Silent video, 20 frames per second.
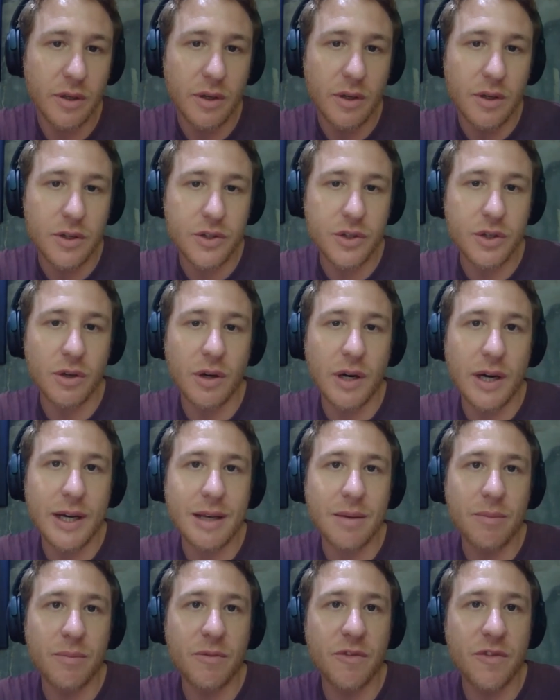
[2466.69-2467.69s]
So I
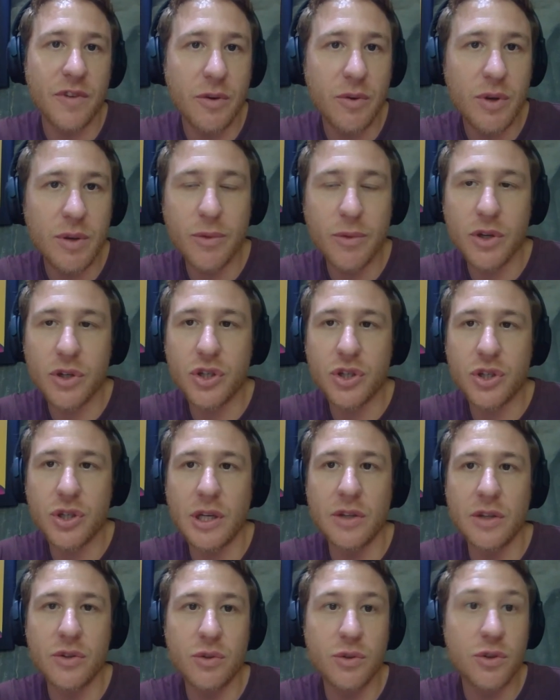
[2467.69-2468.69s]
am very much
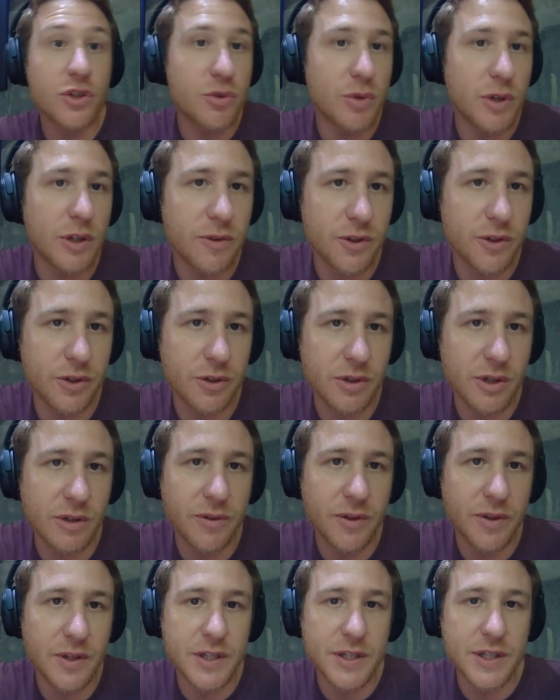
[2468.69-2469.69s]
into street photography
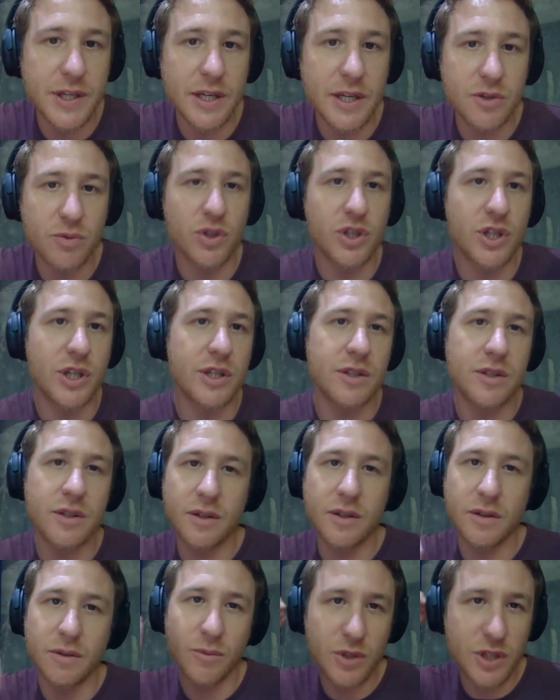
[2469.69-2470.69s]
these days, which is
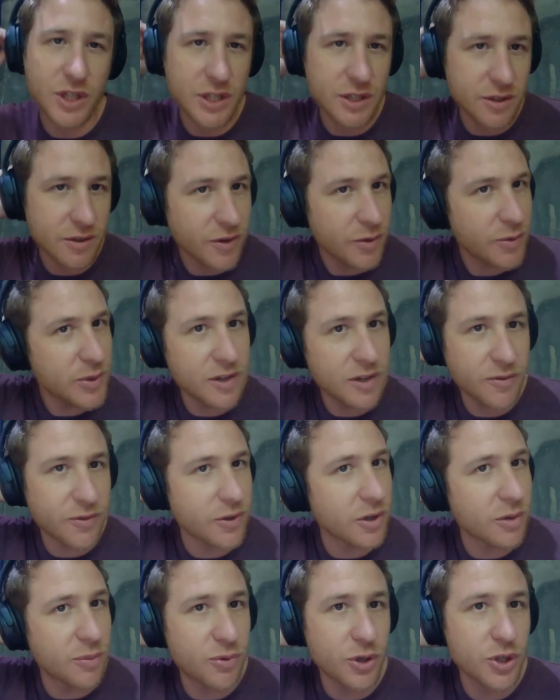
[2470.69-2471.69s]
a very different
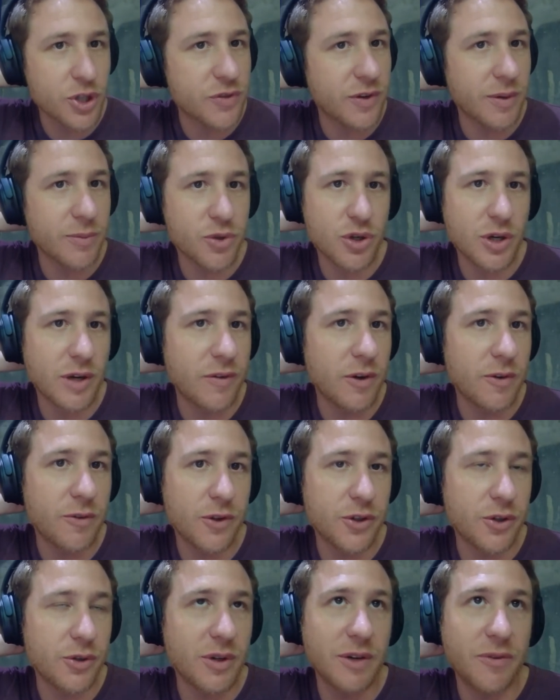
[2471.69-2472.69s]
approach from travel
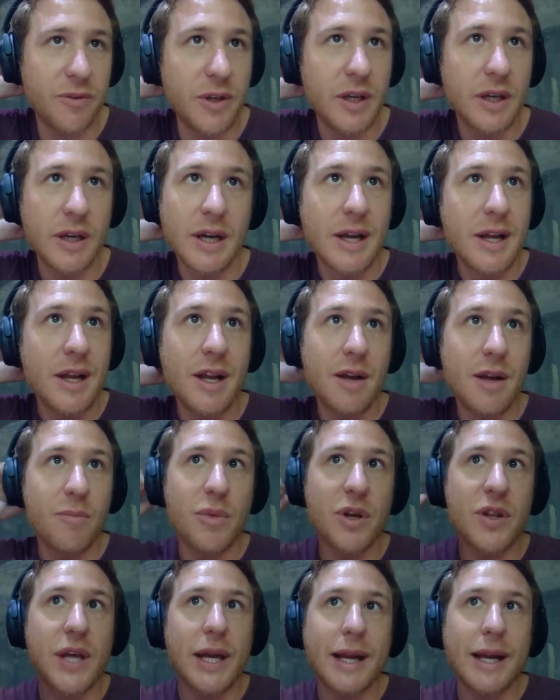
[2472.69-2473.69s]
photography. But
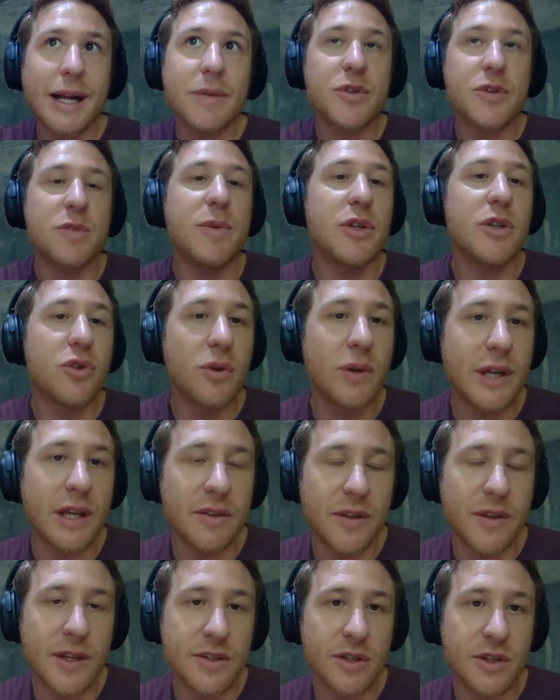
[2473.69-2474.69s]
that helps me to look at
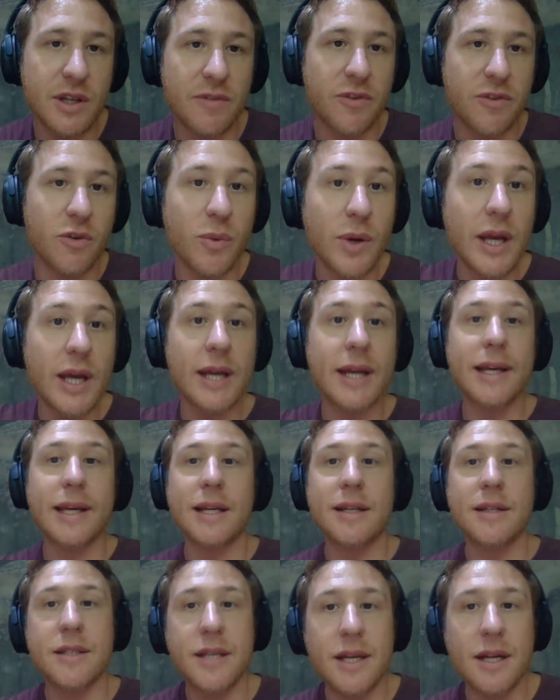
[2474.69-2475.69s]
things a different way, and I can
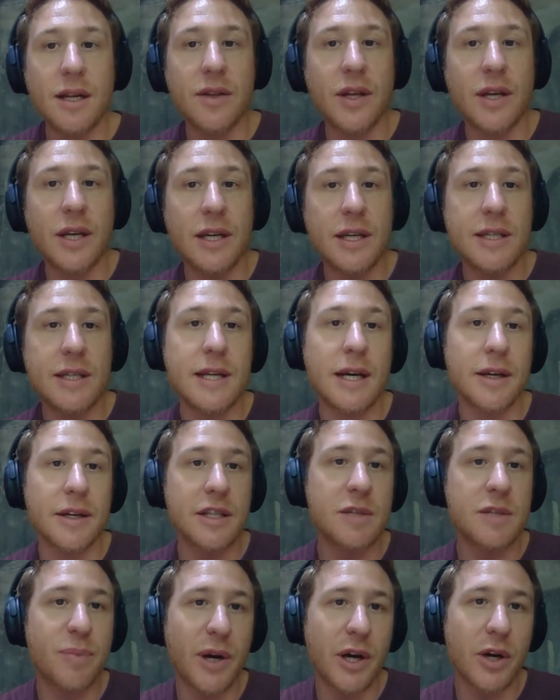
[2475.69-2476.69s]
tell that it is not
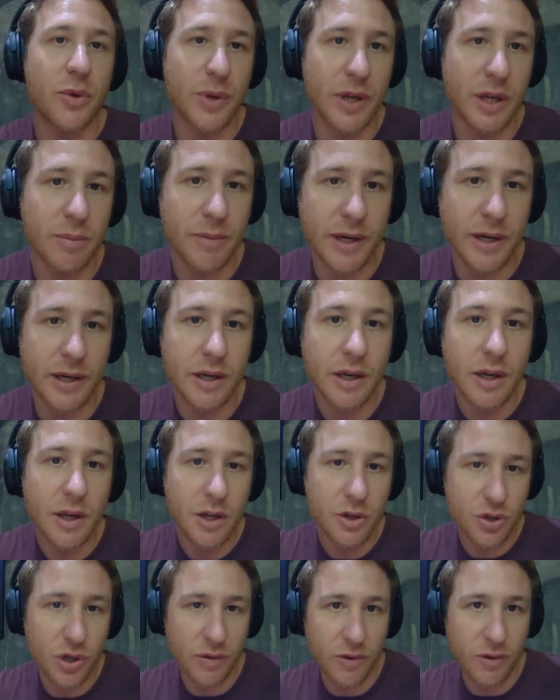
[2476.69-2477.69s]
inspiring my
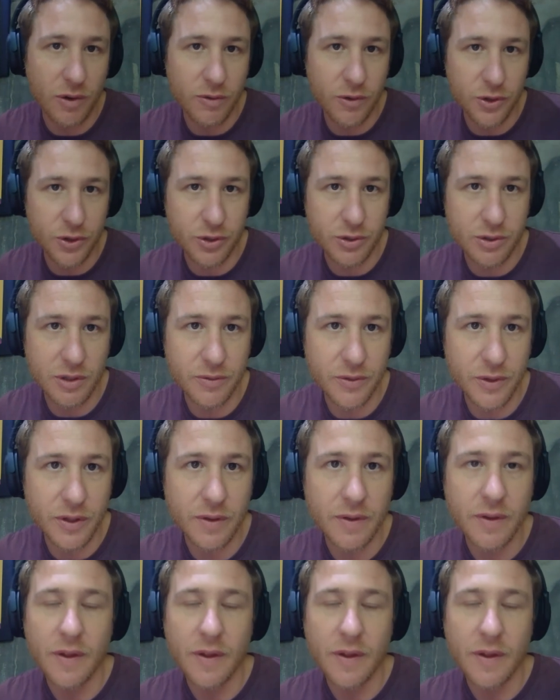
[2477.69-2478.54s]
travel photography.